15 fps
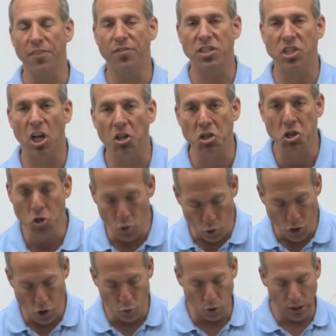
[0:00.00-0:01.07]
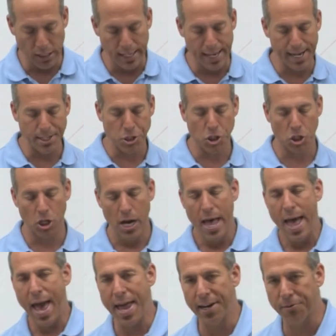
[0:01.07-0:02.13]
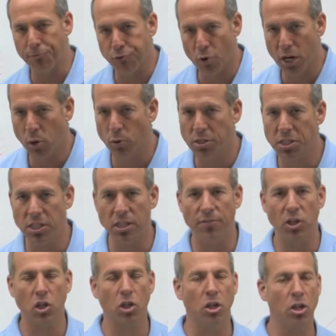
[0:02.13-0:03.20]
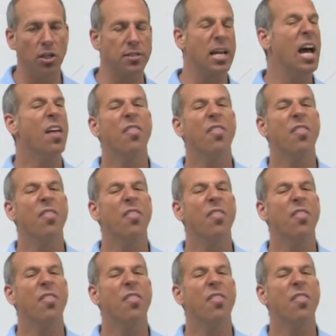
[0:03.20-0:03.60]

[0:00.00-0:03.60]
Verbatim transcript: If it's unusual in nature and in frequency of occurrence,